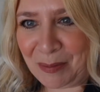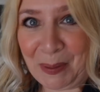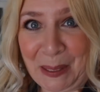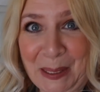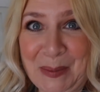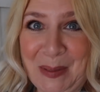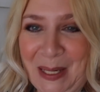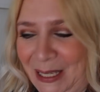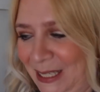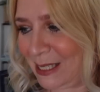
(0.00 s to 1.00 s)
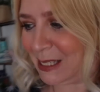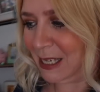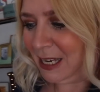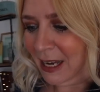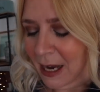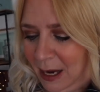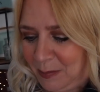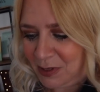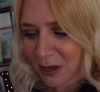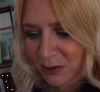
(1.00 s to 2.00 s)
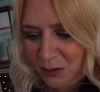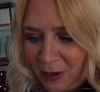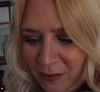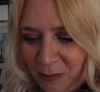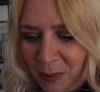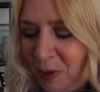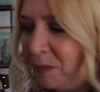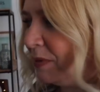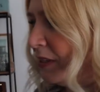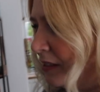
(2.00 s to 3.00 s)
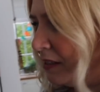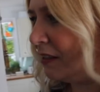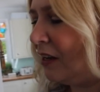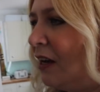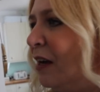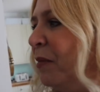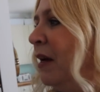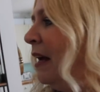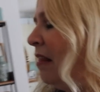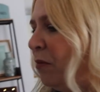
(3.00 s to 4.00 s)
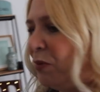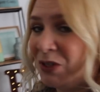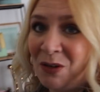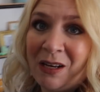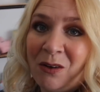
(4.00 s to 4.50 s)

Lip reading: a pick and mix. So I'm just waiting for my mum and my sister to come, and we'll do a